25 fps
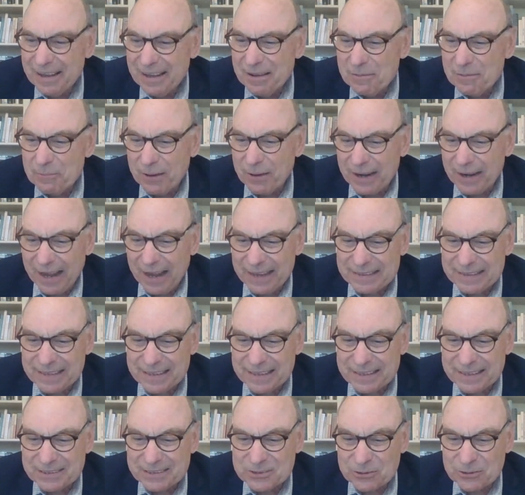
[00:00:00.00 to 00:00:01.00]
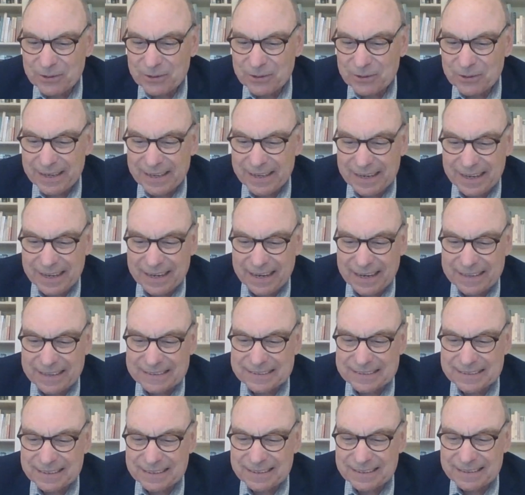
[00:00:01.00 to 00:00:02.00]
But I did enjoy it, and I
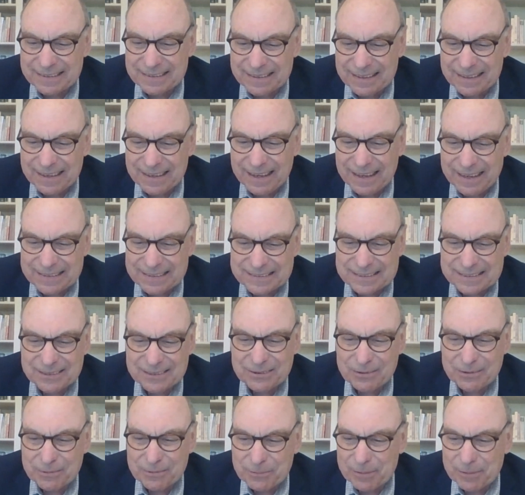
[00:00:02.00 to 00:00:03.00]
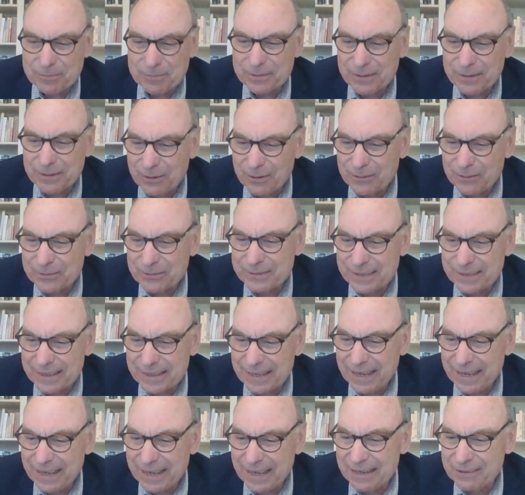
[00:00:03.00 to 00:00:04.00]
still remember the whole
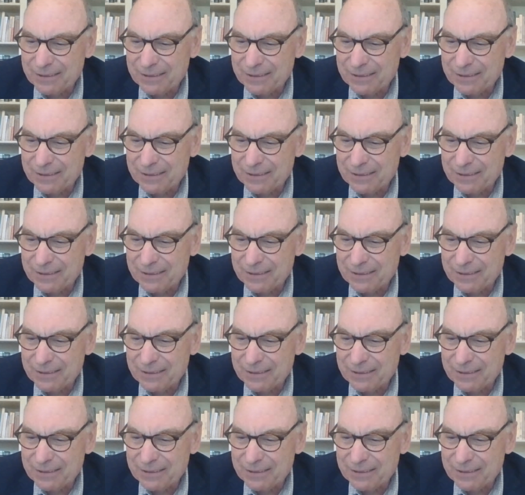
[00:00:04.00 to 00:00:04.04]
thing, and it